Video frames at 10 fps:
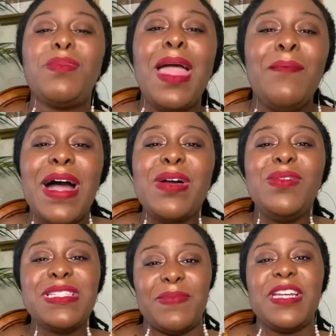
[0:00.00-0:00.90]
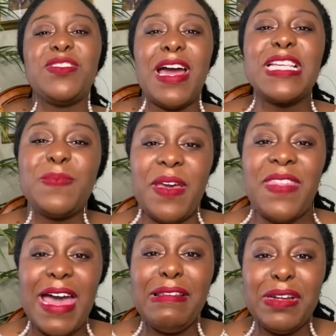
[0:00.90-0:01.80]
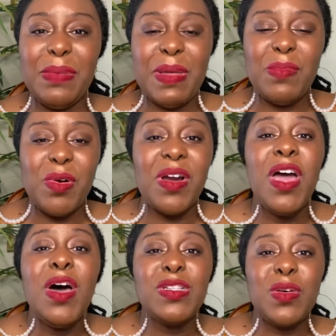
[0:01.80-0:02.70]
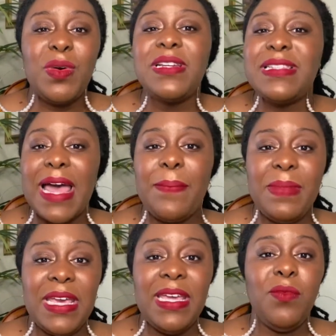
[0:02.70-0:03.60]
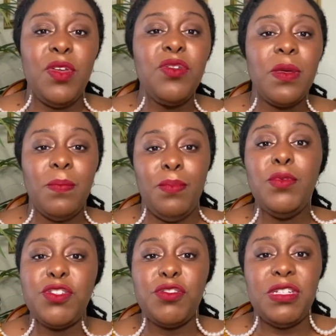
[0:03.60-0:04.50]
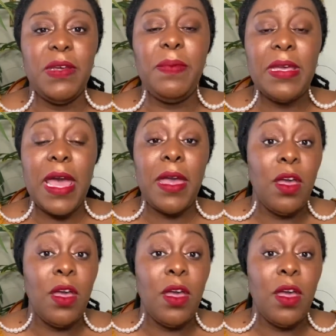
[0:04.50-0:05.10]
my goal is to make sure I explain that a little bit more. So what does that mean when you can boost your GPA?